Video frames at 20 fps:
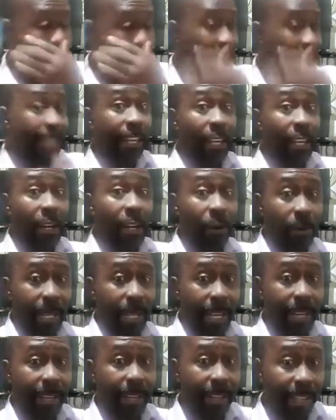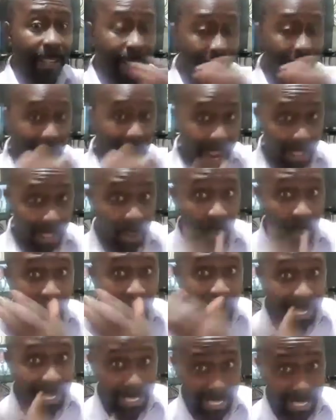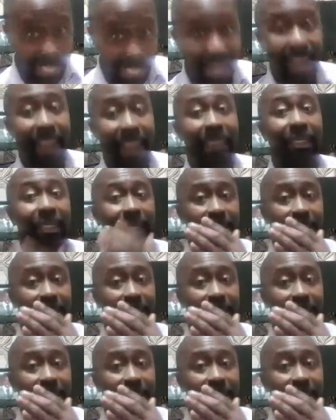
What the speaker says: including the erstwhile leader,